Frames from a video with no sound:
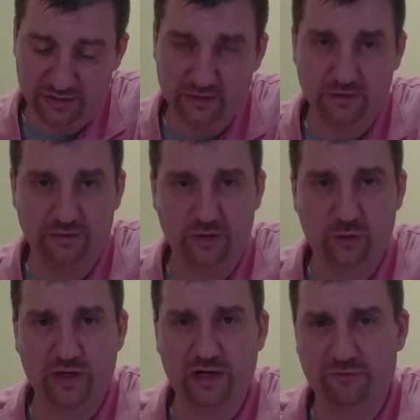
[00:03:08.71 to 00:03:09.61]
The
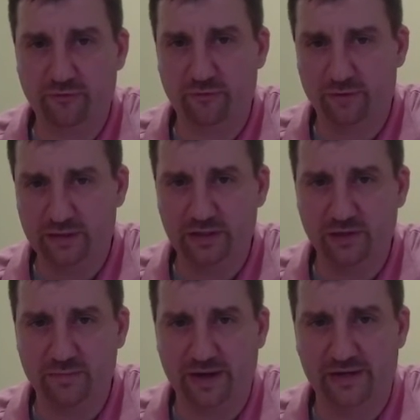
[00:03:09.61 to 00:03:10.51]
Greek for
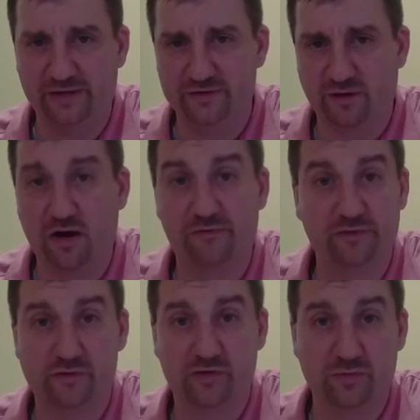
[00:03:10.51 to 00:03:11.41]
clear-minded is
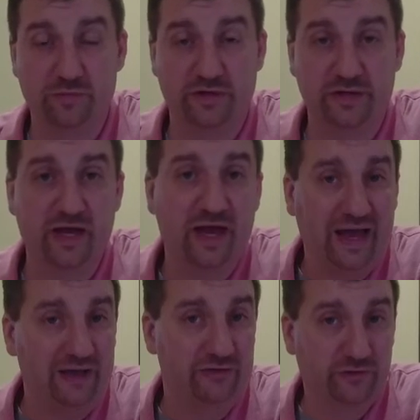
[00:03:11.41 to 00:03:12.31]
often interpreted
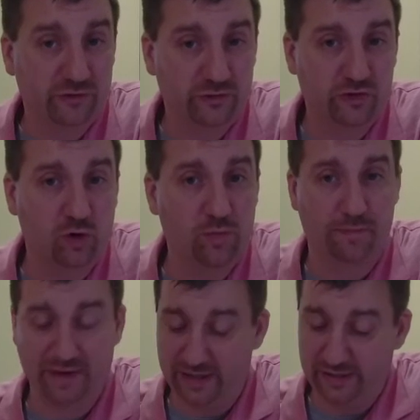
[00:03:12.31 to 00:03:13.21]
as
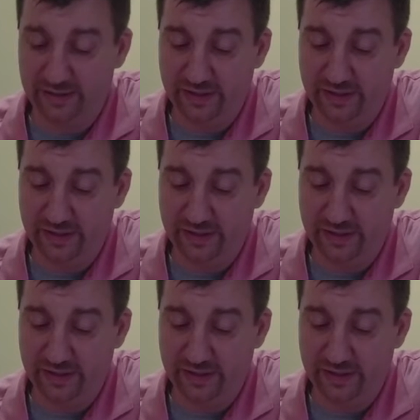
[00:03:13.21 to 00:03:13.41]
sober-minded.